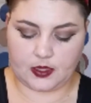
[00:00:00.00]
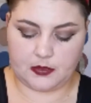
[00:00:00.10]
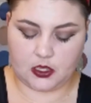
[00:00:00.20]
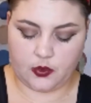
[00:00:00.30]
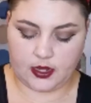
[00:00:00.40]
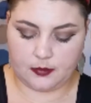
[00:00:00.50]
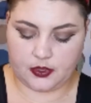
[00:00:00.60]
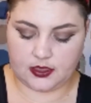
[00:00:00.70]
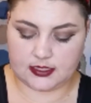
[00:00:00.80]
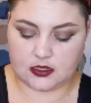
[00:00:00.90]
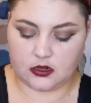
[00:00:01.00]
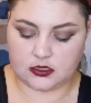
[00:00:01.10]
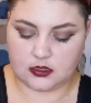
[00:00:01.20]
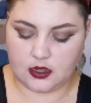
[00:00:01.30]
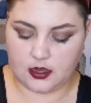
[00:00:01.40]
I'm gonna go ahead and put this
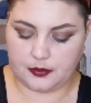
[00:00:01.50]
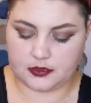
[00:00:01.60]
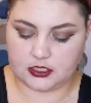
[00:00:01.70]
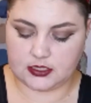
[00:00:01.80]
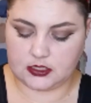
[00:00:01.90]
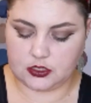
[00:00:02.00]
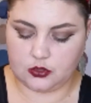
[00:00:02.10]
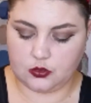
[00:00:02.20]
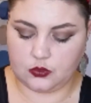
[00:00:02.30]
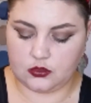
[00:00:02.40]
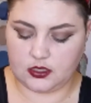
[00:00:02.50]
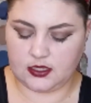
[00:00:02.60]
on top just to,